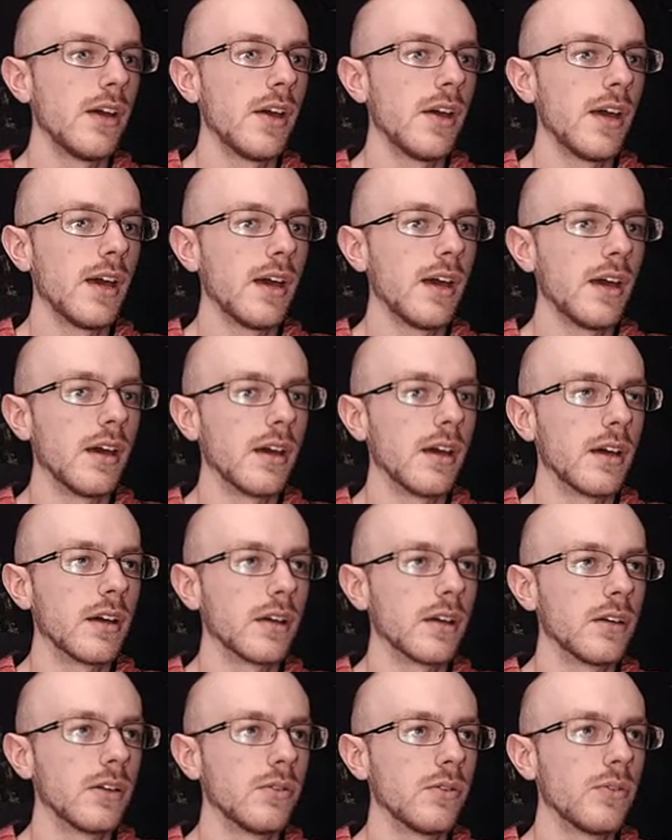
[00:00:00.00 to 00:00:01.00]
Eh.
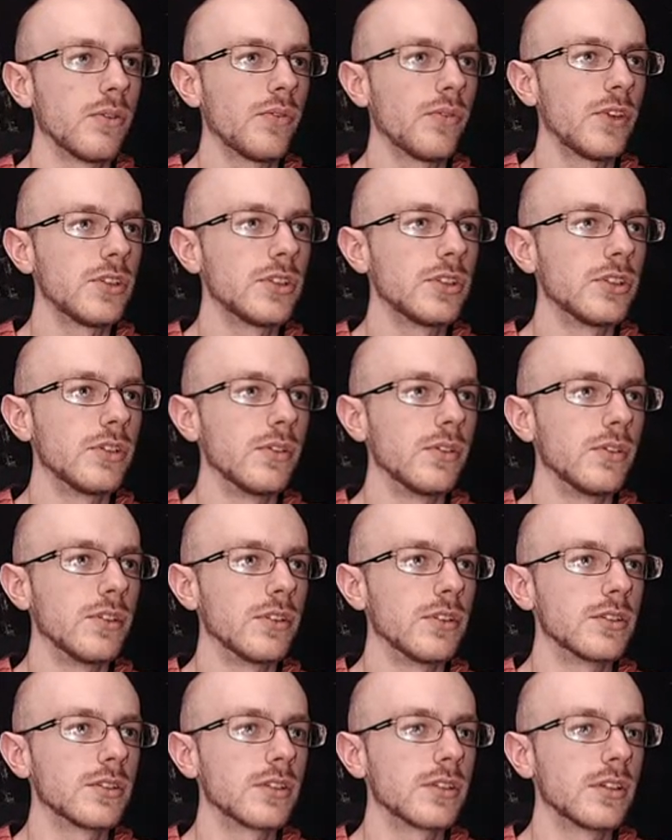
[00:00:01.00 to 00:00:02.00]
What if I just do
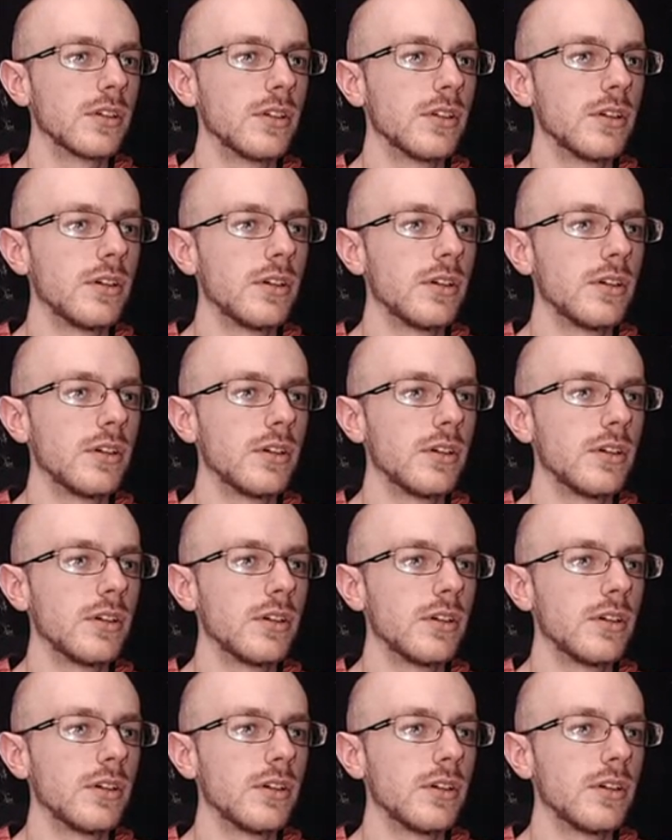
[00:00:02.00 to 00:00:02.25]
this?